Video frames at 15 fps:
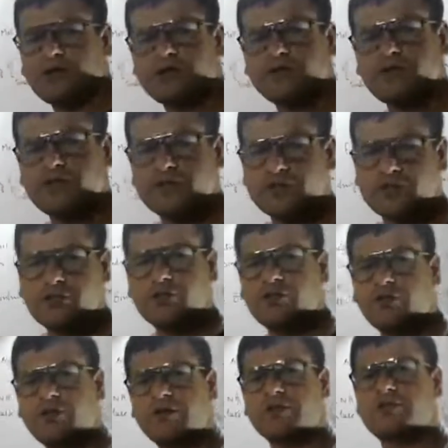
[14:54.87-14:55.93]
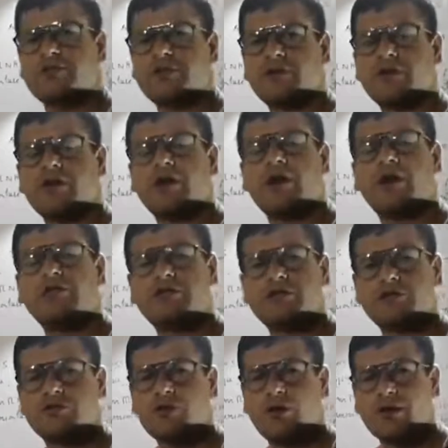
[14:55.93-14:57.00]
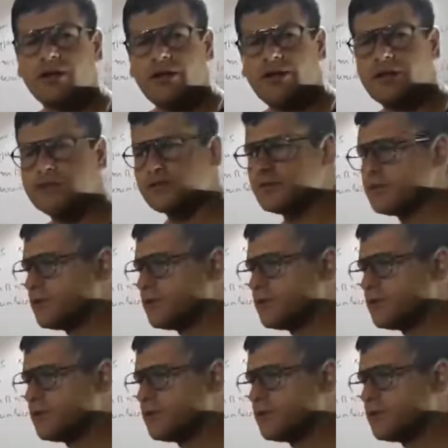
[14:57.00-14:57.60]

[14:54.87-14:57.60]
there is a sequence which is called as